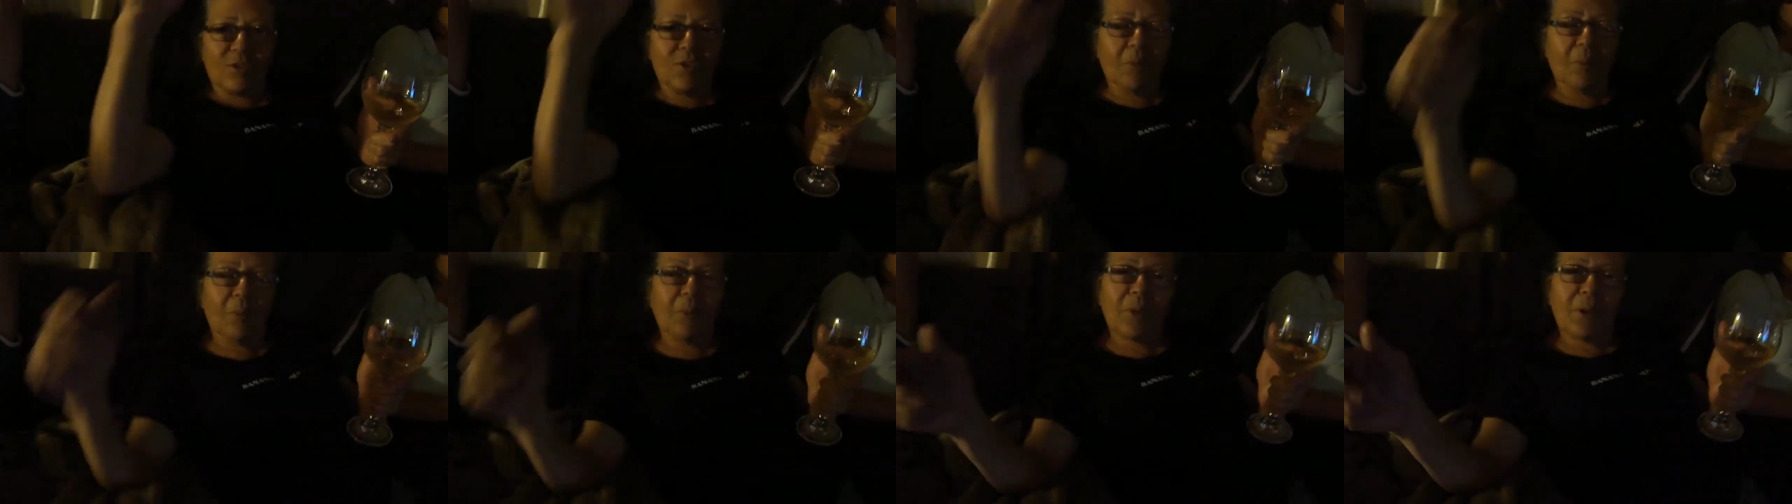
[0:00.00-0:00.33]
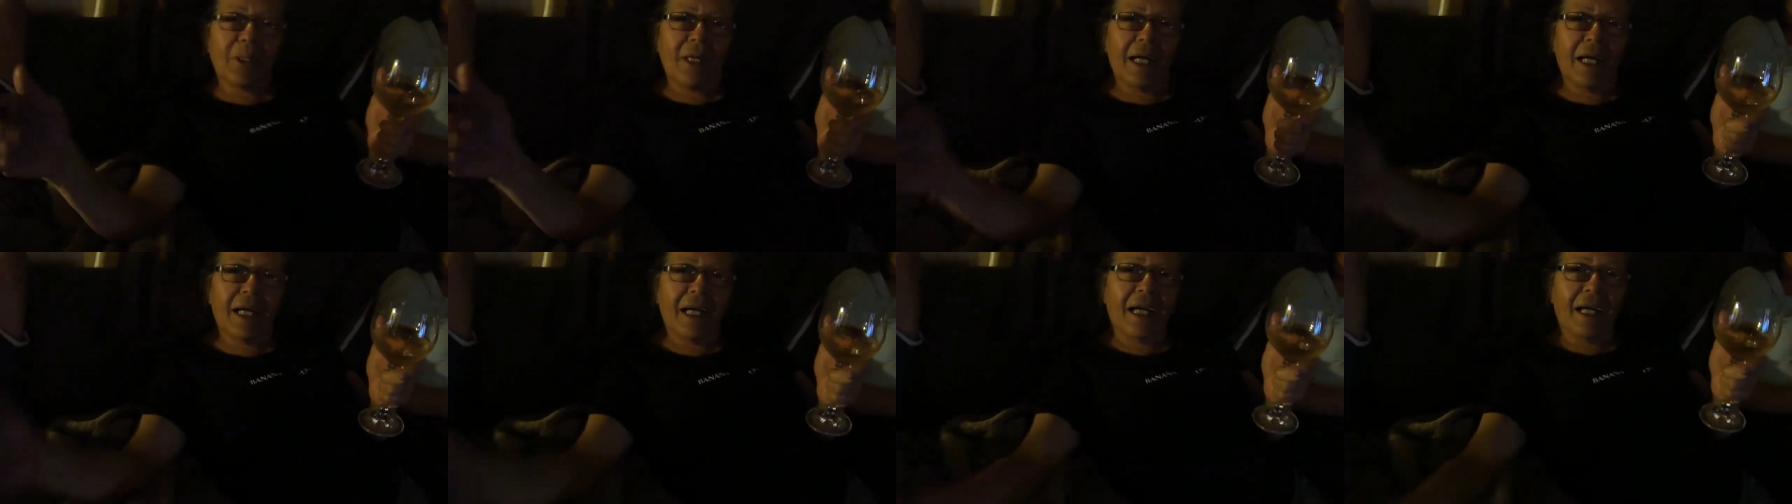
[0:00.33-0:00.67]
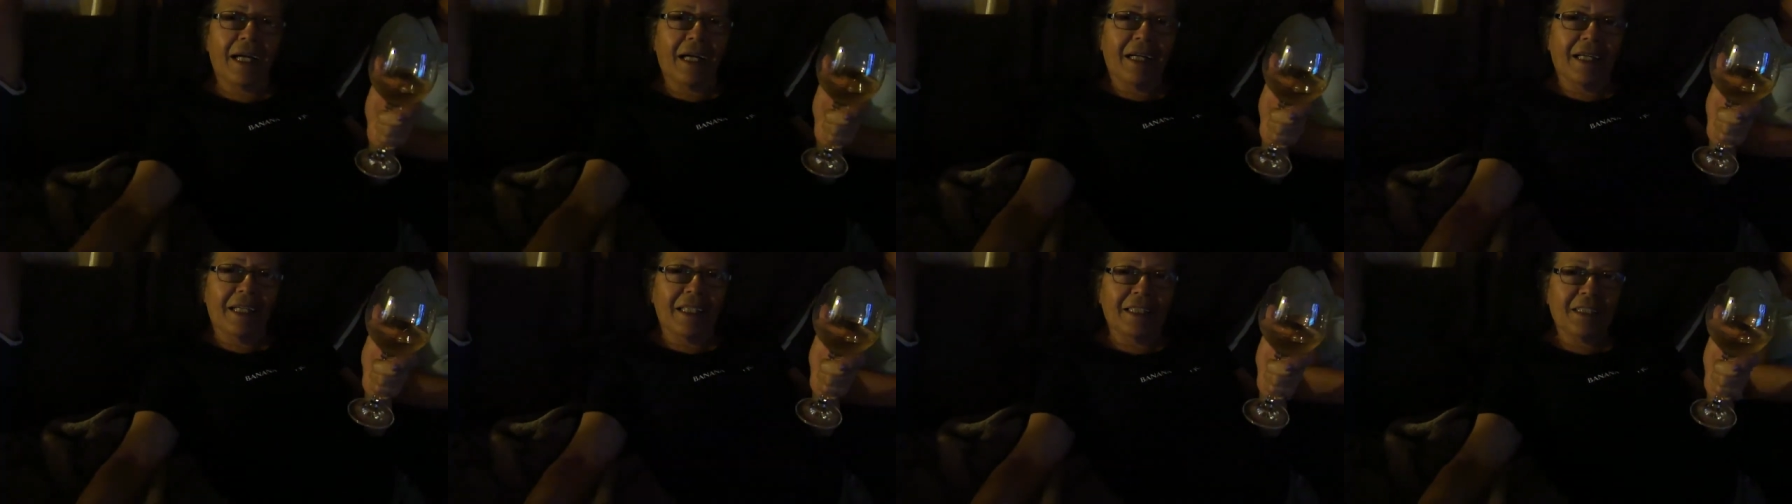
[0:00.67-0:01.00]

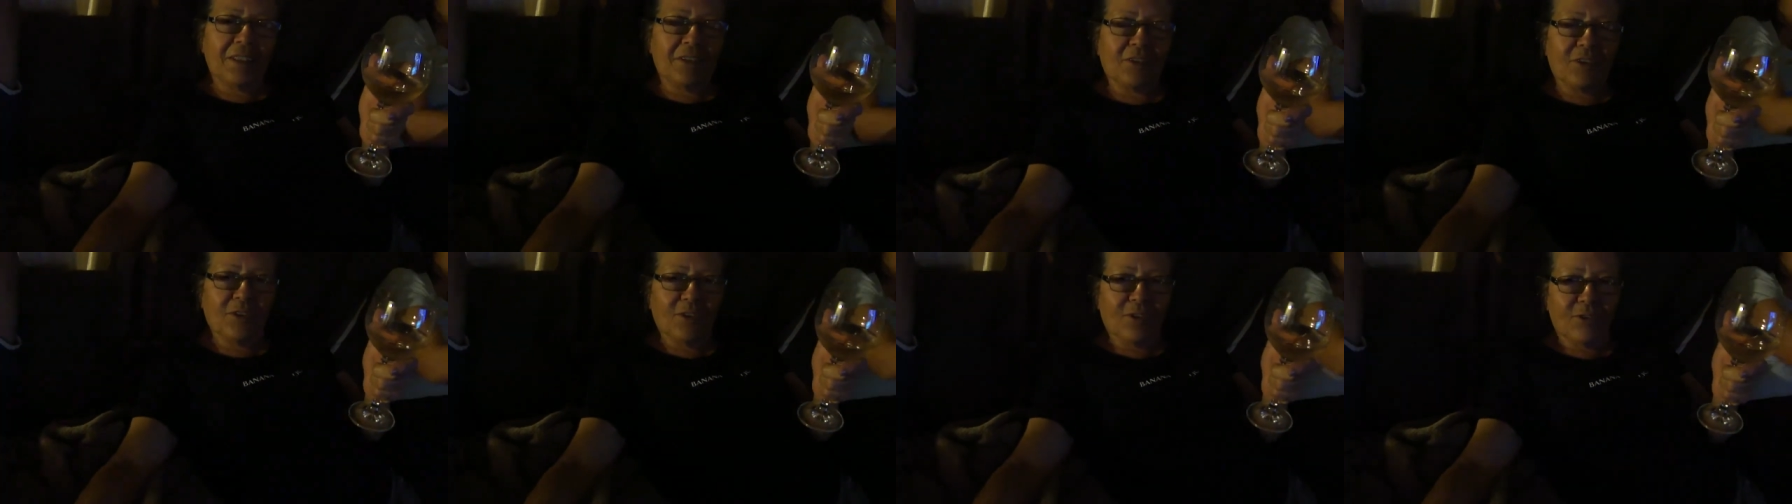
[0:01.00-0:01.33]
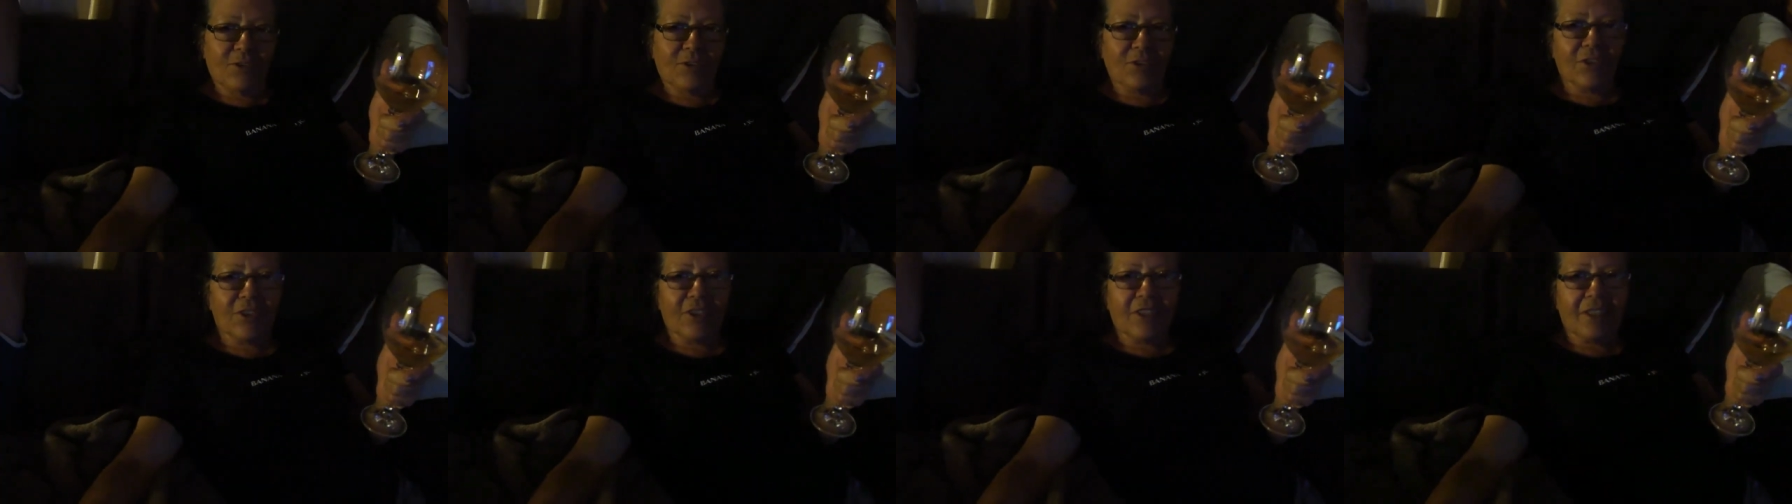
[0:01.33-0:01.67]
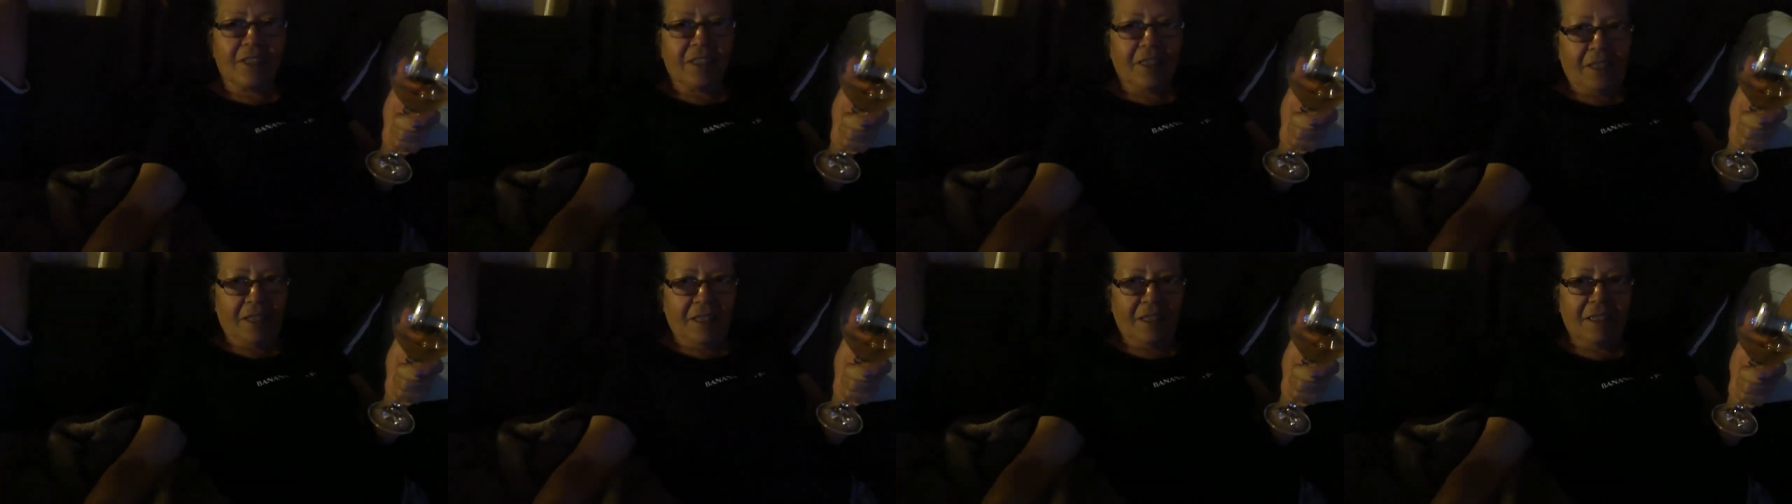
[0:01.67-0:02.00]
Surprise. So good.
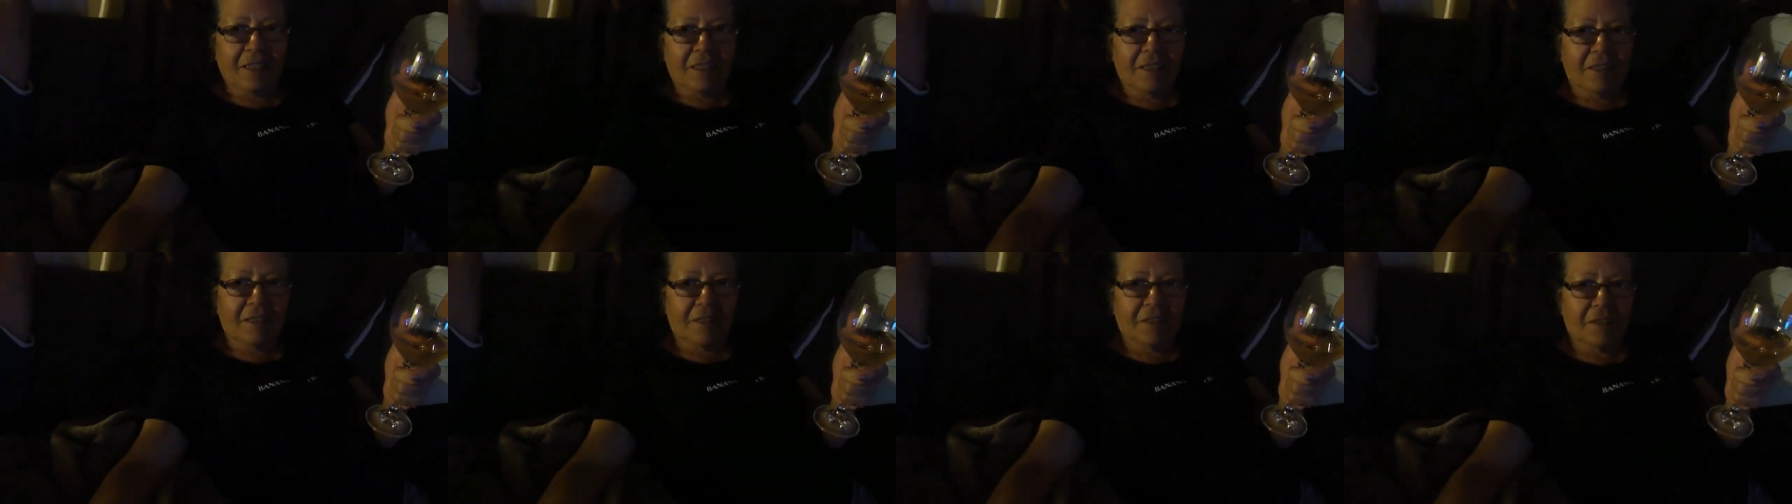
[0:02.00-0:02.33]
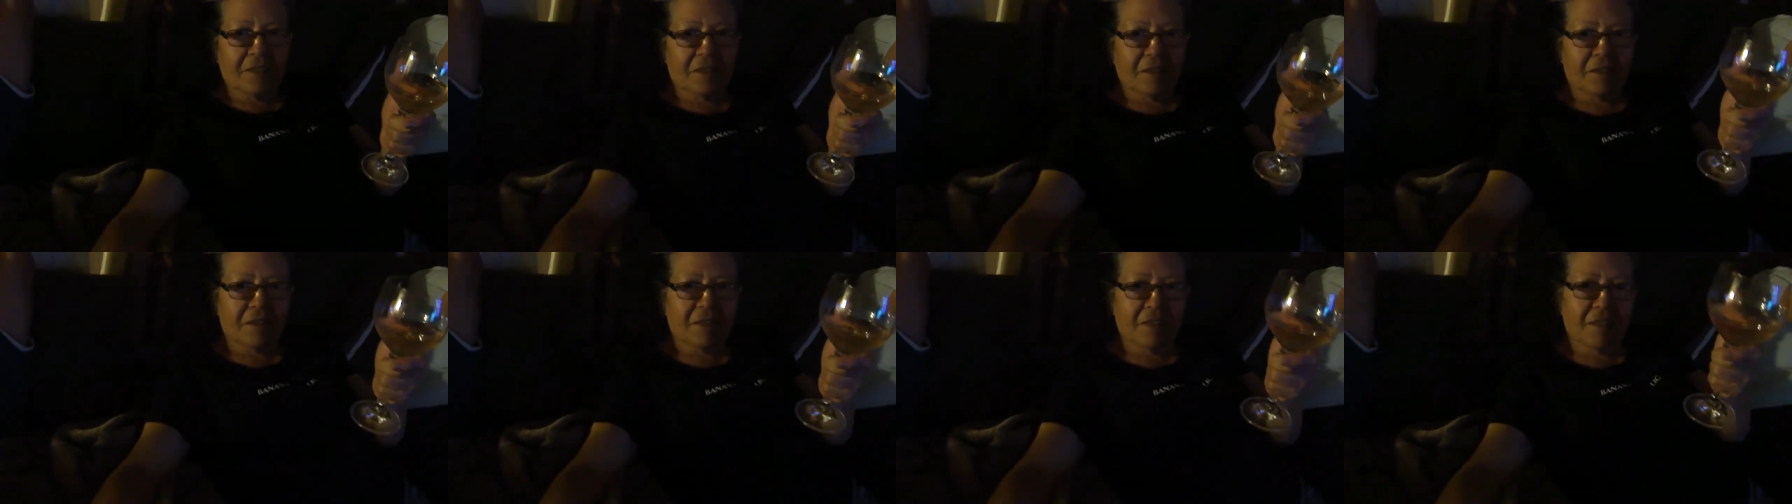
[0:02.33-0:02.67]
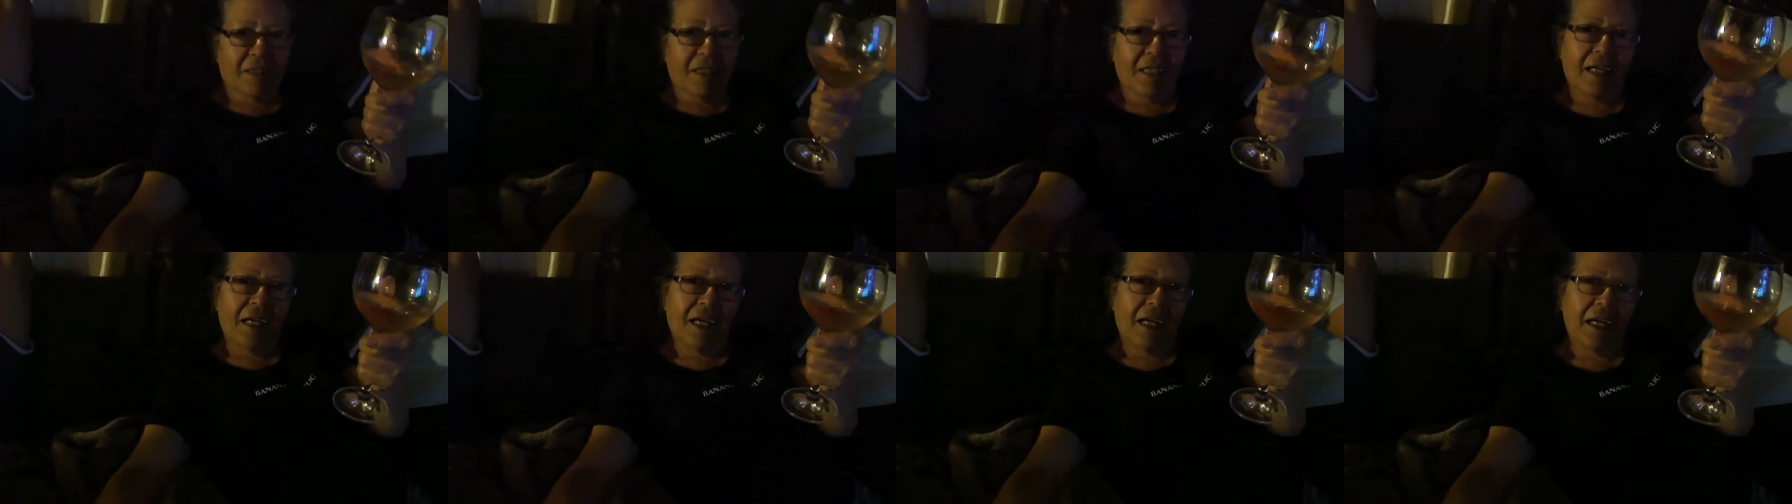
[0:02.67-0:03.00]

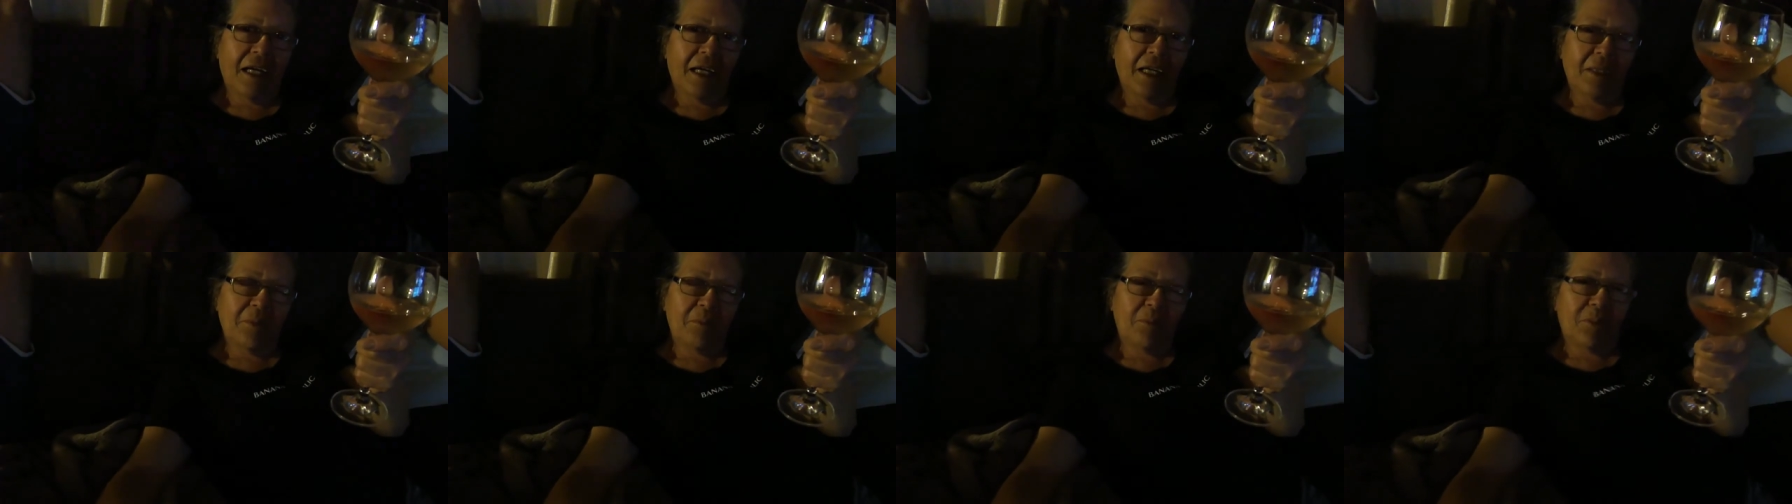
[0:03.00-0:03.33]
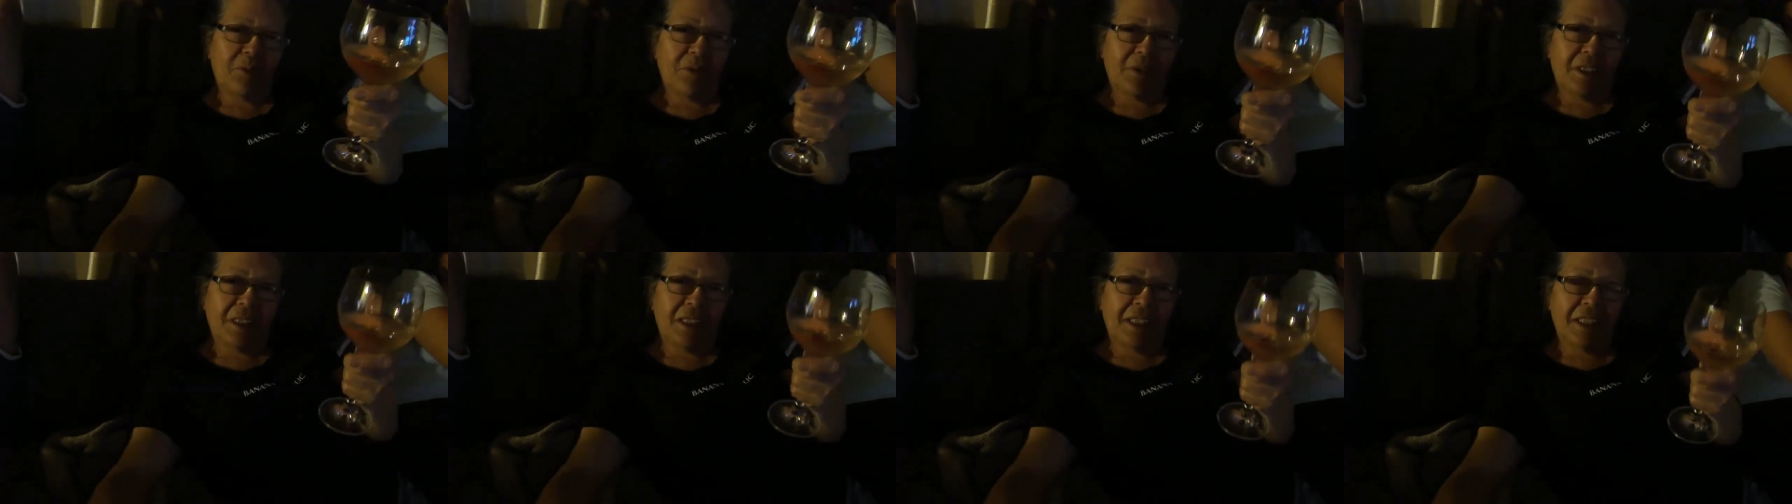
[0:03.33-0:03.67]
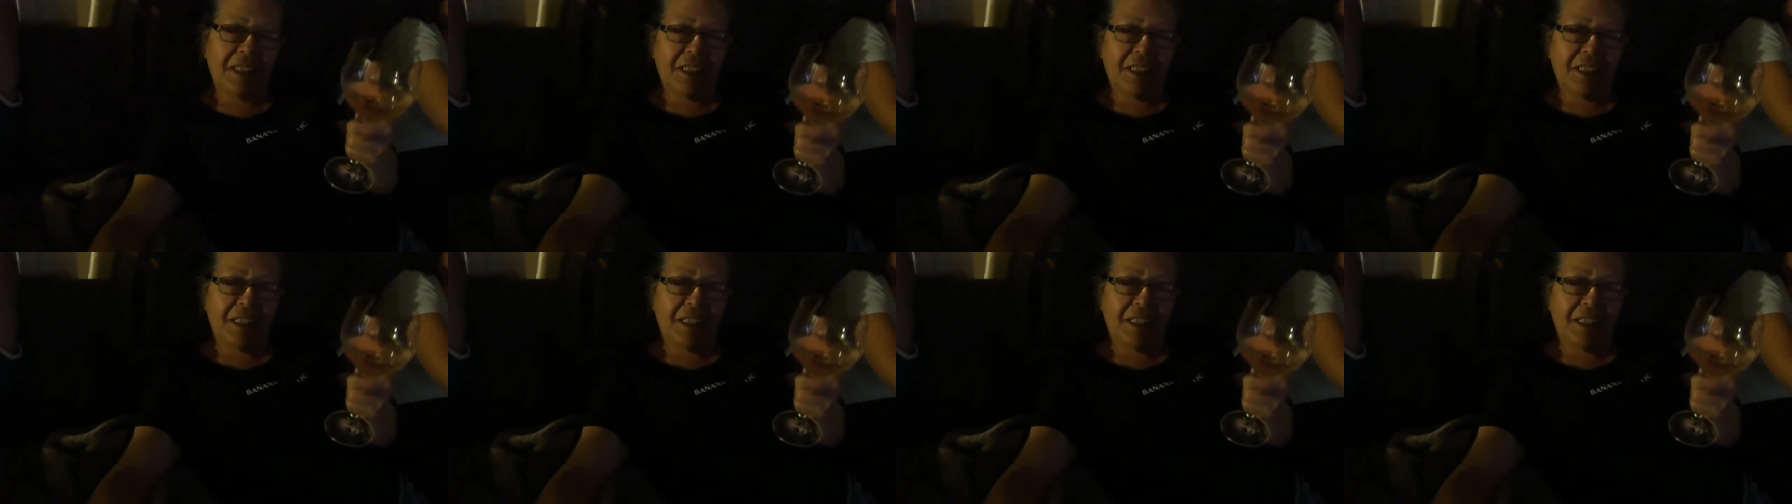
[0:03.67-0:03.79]
So good.